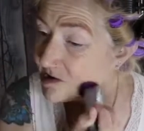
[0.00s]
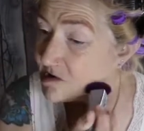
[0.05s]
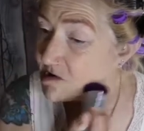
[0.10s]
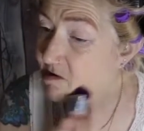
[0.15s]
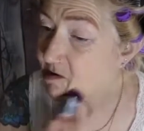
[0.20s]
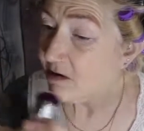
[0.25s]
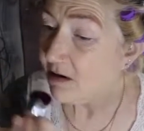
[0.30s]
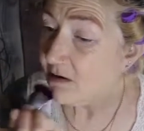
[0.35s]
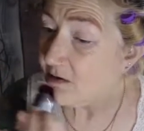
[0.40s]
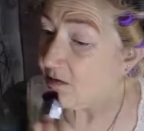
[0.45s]
I
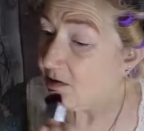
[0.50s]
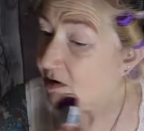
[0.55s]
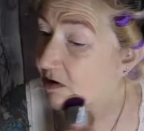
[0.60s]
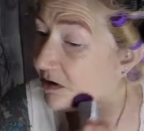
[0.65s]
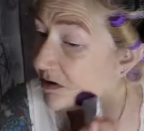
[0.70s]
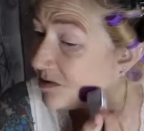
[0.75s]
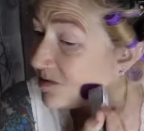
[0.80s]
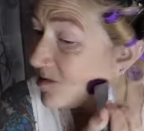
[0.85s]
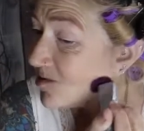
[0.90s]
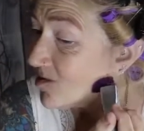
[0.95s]
don't
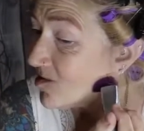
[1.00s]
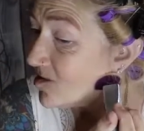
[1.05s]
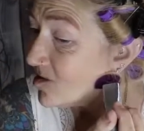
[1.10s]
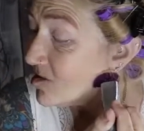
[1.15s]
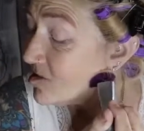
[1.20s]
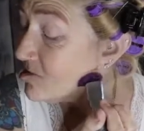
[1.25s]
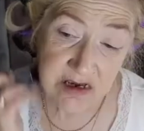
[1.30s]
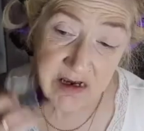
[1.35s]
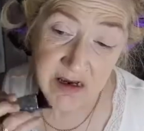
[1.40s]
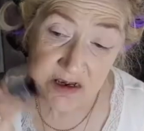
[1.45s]
use it
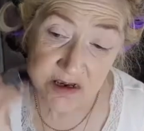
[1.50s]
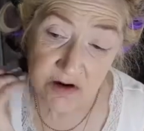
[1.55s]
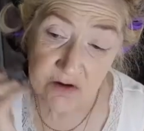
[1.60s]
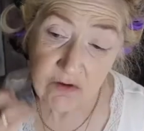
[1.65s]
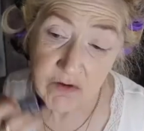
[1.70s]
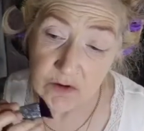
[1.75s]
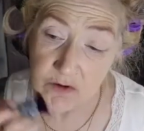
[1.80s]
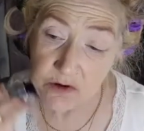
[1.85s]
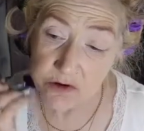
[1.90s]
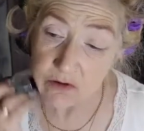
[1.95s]
as a
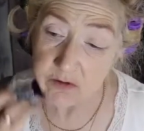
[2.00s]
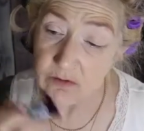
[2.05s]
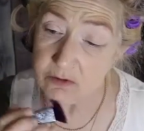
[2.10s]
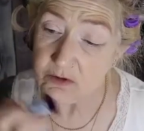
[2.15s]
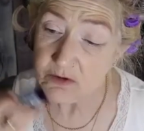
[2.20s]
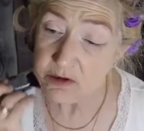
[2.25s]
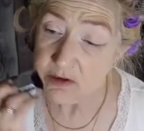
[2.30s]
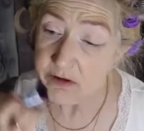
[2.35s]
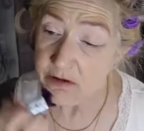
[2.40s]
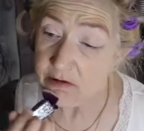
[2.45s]
rule.
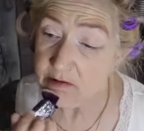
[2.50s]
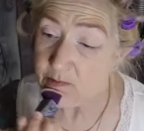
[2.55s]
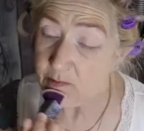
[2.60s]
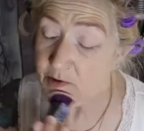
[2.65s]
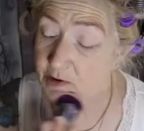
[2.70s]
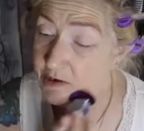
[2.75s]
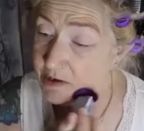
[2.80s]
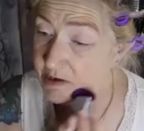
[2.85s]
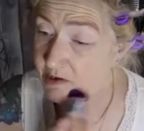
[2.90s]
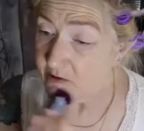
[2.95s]
I'm
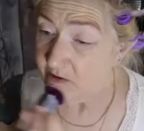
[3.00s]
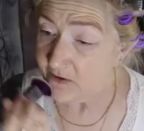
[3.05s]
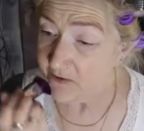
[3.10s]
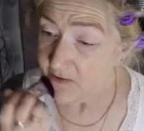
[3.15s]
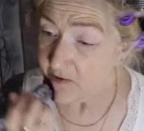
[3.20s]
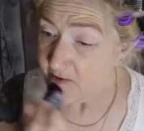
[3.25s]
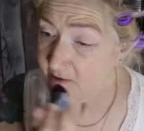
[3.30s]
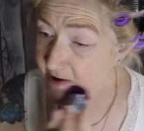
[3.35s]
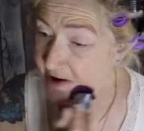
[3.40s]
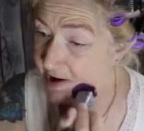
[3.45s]
only
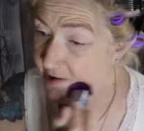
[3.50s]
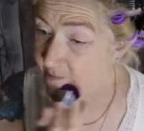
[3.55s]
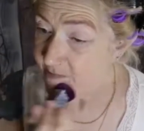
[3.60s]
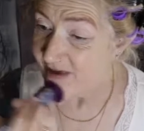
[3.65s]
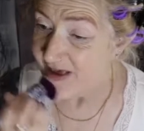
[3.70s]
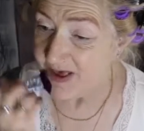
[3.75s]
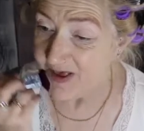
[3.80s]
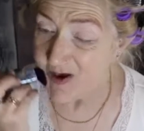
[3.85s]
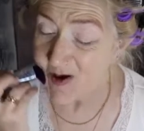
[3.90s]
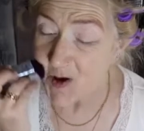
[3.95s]
using it
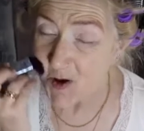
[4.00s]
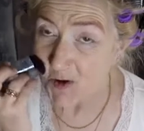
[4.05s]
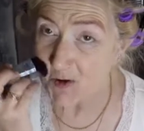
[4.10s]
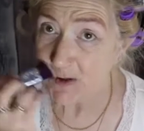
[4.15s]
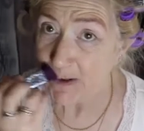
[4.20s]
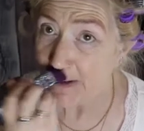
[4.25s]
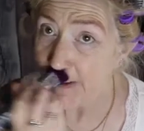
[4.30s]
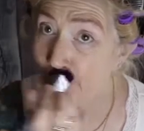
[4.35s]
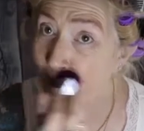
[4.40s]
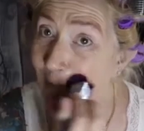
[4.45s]
because I
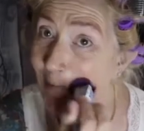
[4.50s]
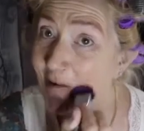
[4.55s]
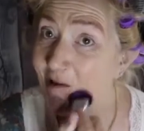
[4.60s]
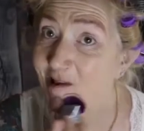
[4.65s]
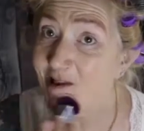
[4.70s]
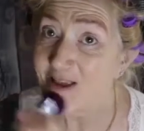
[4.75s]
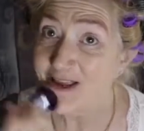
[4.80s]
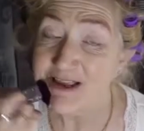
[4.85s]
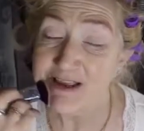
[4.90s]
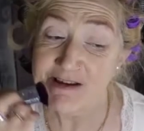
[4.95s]
know that
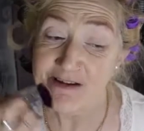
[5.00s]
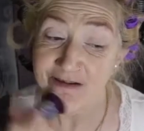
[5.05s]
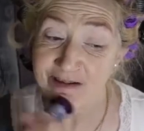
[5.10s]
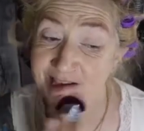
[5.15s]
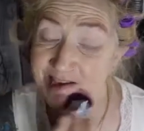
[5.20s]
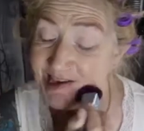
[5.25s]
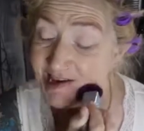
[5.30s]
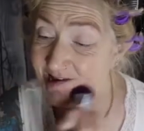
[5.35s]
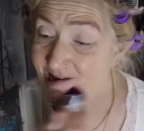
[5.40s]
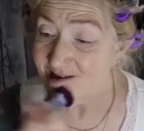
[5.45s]
they used
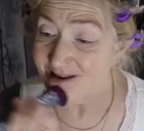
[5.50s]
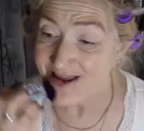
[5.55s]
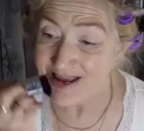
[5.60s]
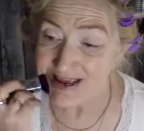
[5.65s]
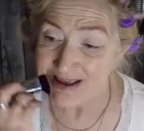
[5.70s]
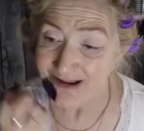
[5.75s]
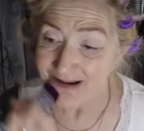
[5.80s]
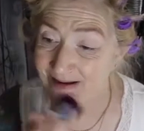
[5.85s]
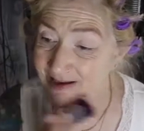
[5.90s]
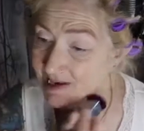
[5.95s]
it in
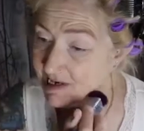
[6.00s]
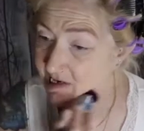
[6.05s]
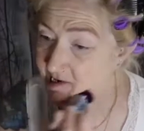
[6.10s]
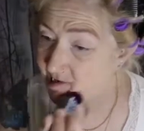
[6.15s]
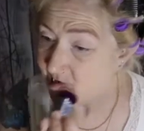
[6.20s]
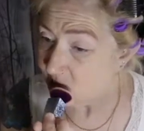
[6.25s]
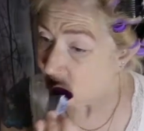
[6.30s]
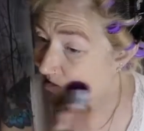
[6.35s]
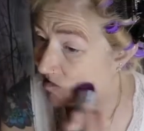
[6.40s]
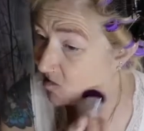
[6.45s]
the
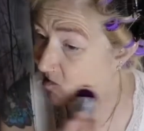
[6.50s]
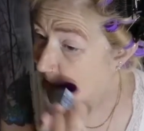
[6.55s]
80s.